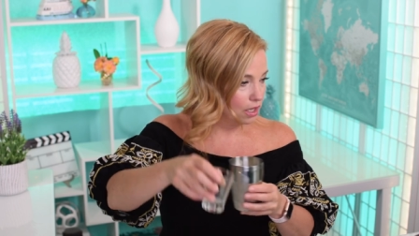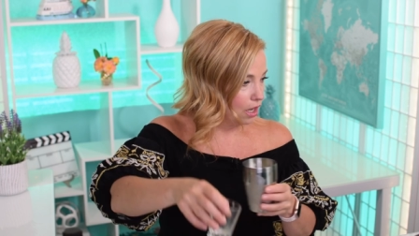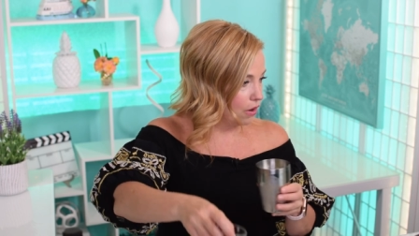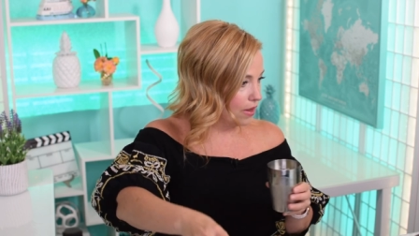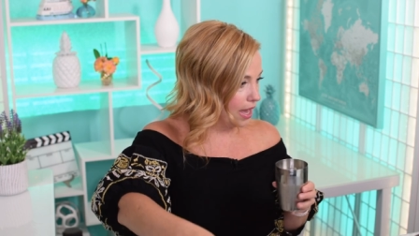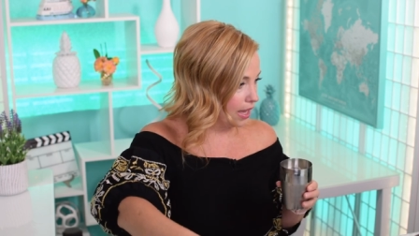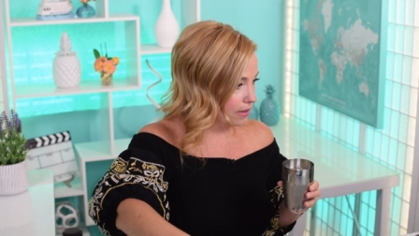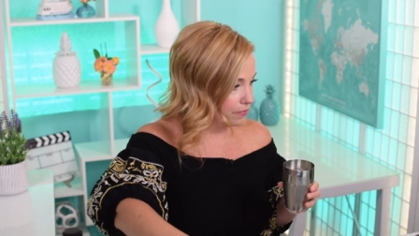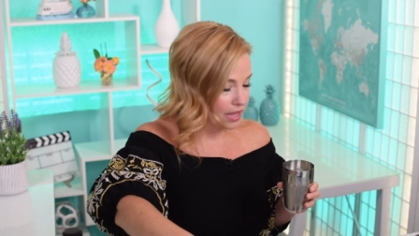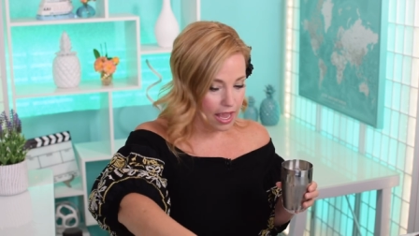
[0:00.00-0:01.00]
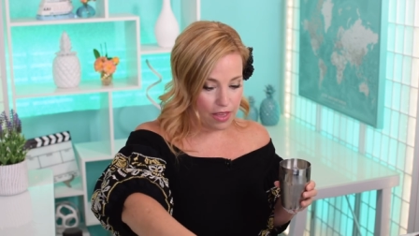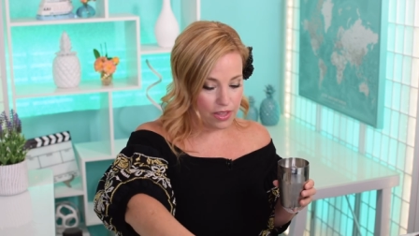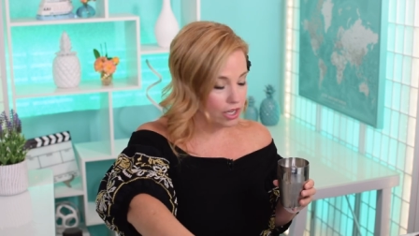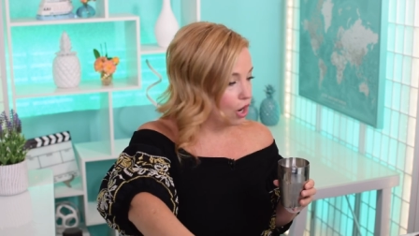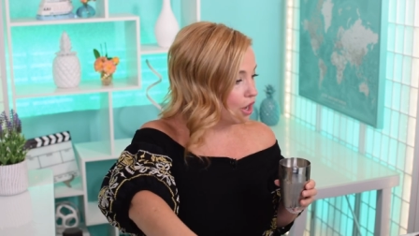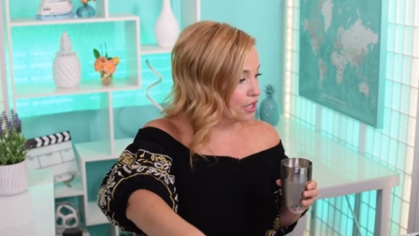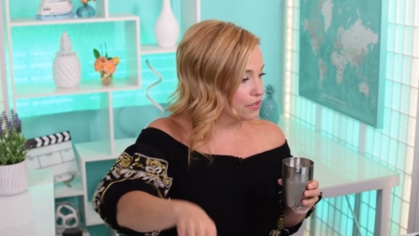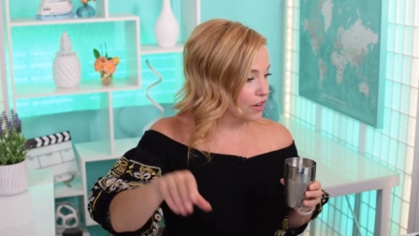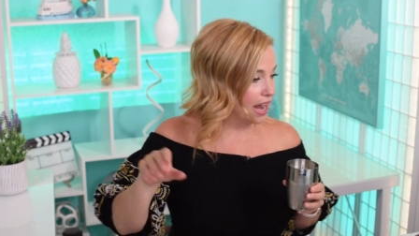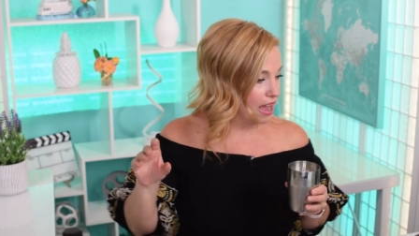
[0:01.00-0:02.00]
Okay, and then it calls
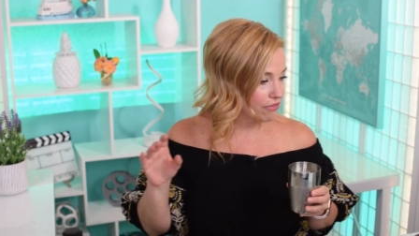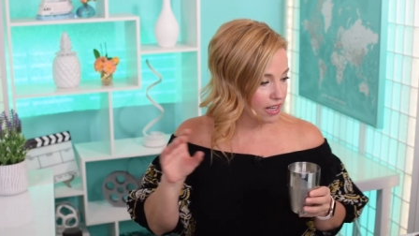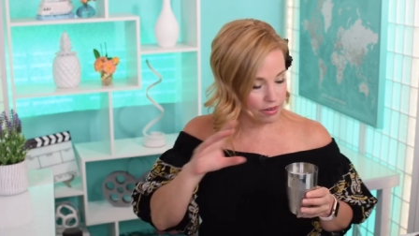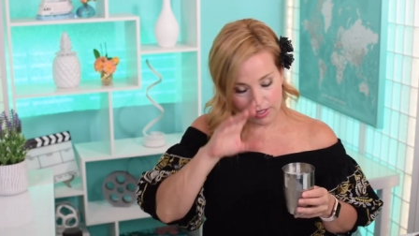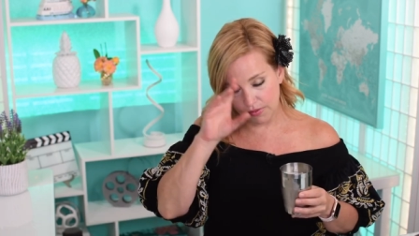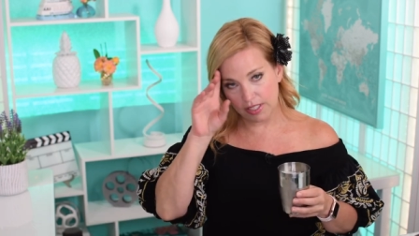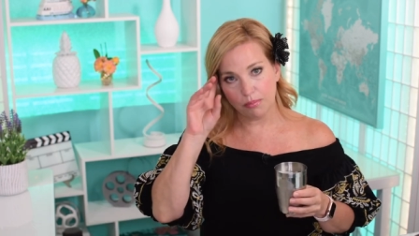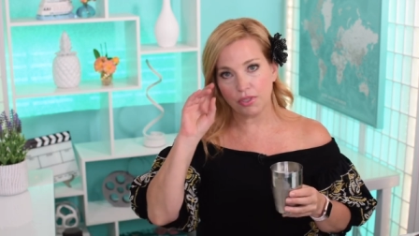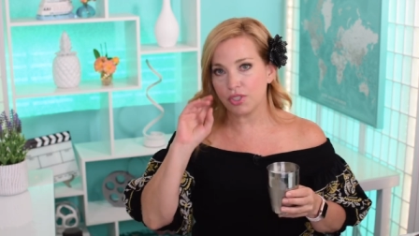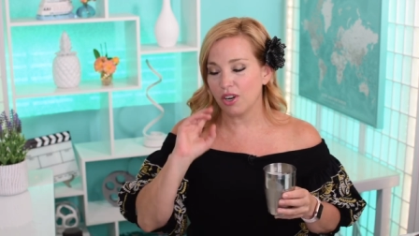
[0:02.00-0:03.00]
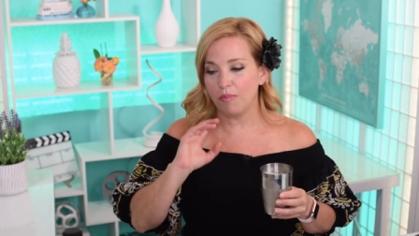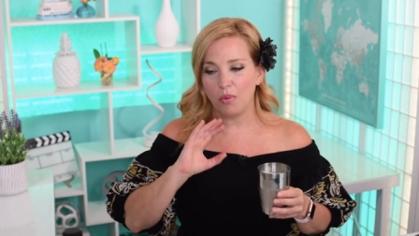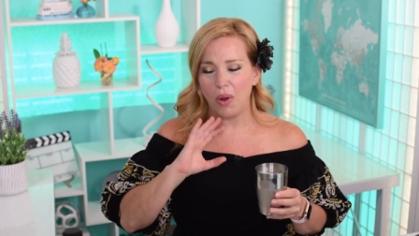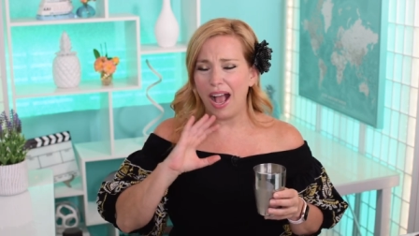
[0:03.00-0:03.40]
for a half an ounce of simple syrup.